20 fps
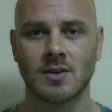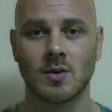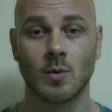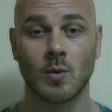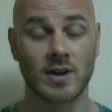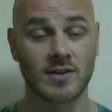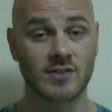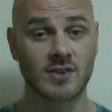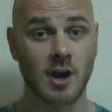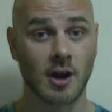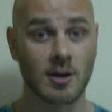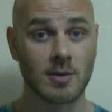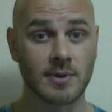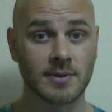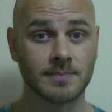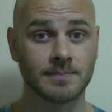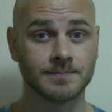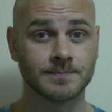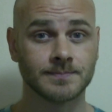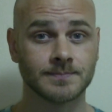What of
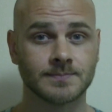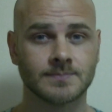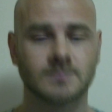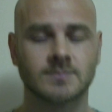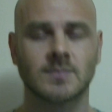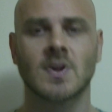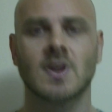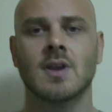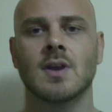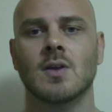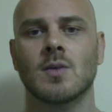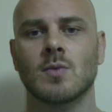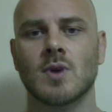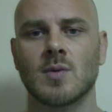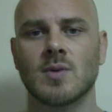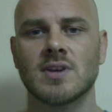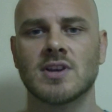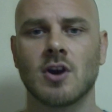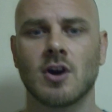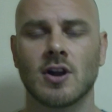carbon? Well,
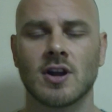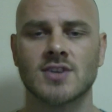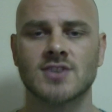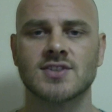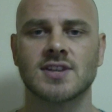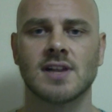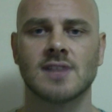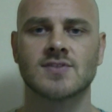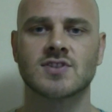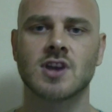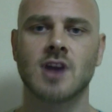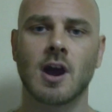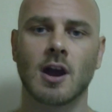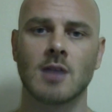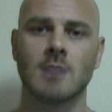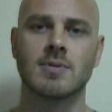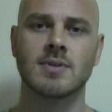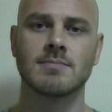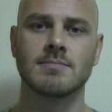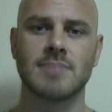we call ourselves
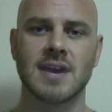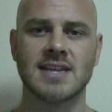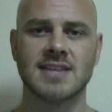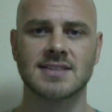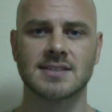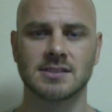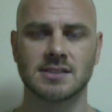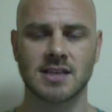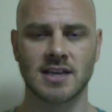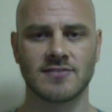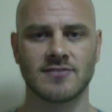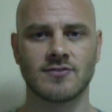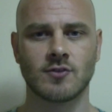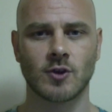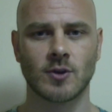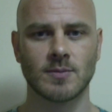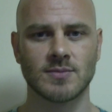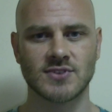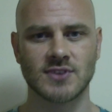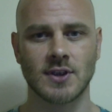carbon-based life
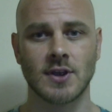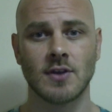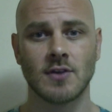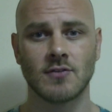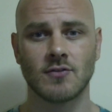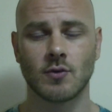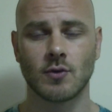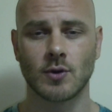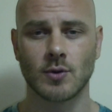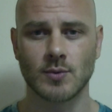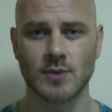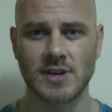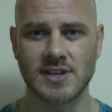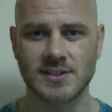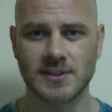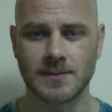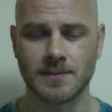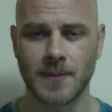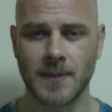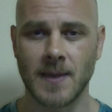forms for a
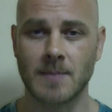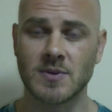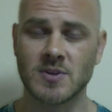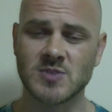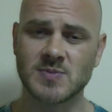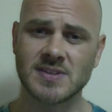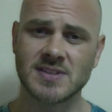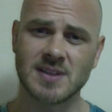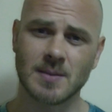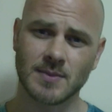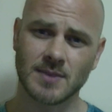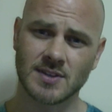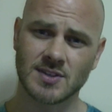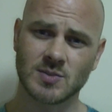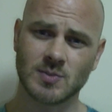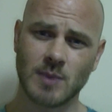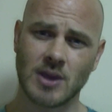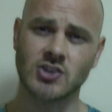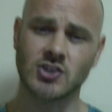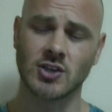reason. There must be something
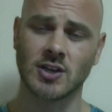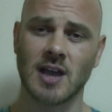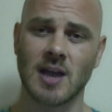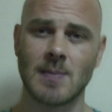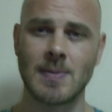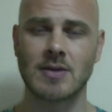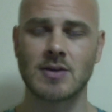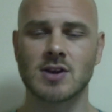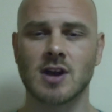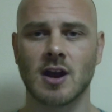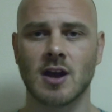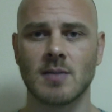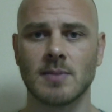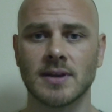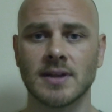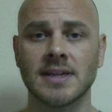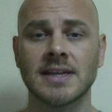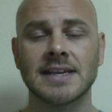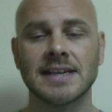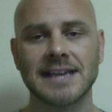special about
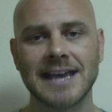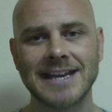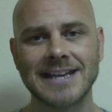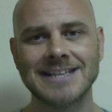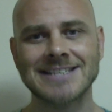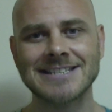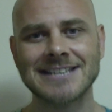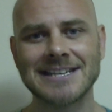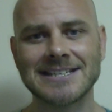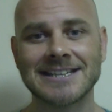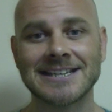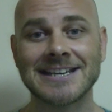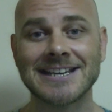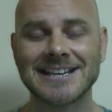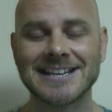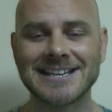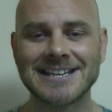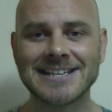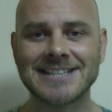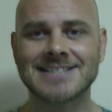carbon. And indeed,
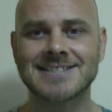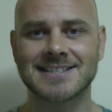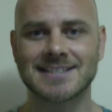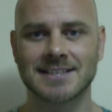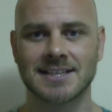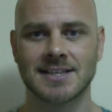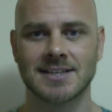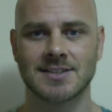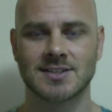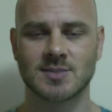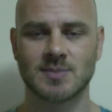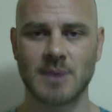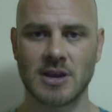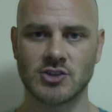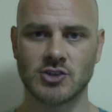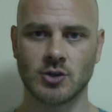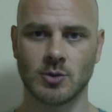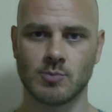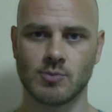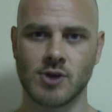its
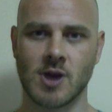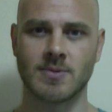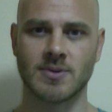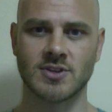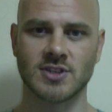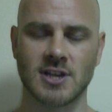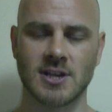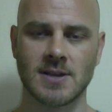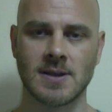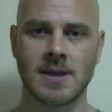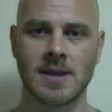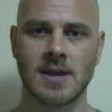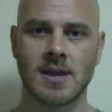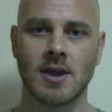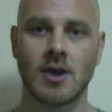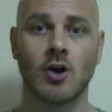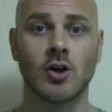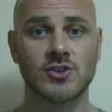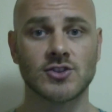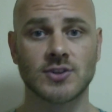special property
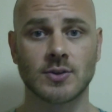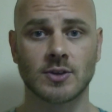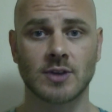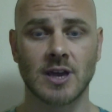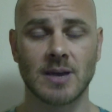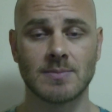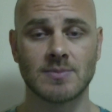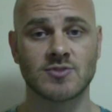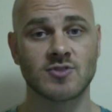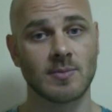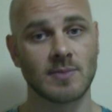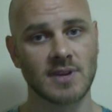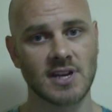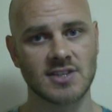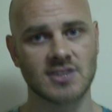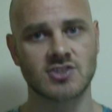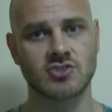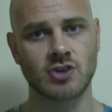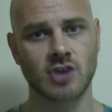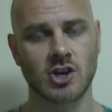also comes from
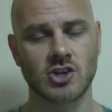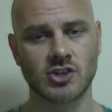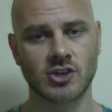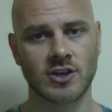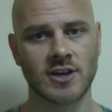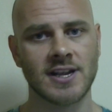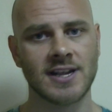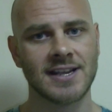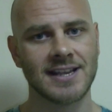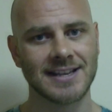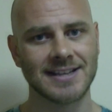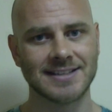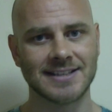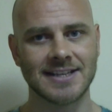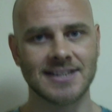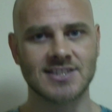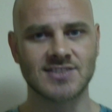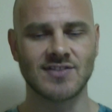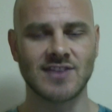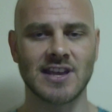its structure and
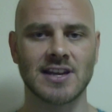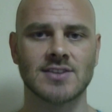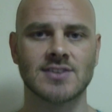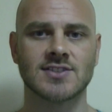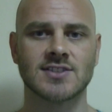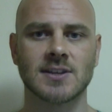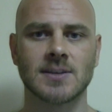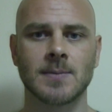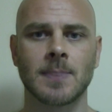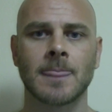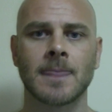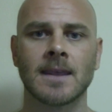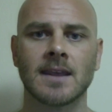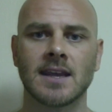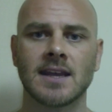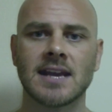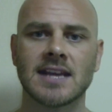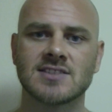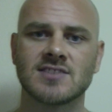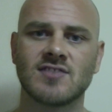its valency.
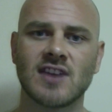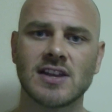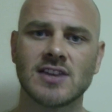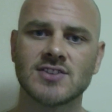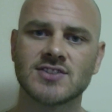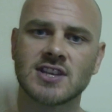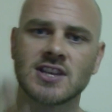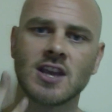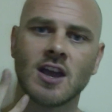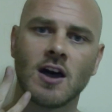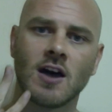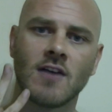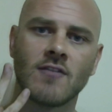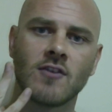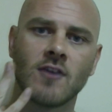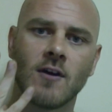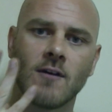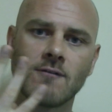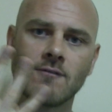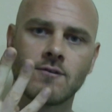It has a valency of
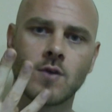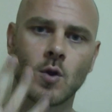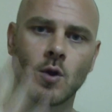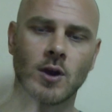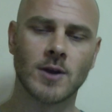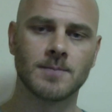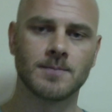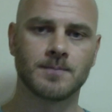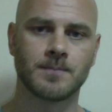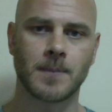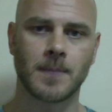4.